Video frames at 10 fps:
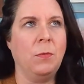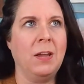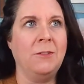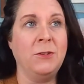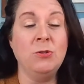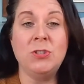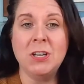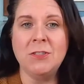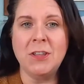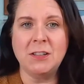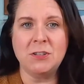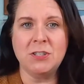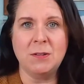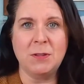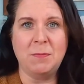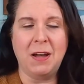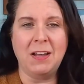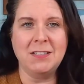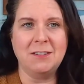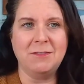if you still think there's something
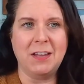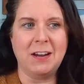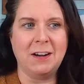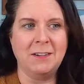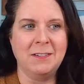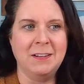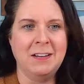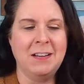positive there,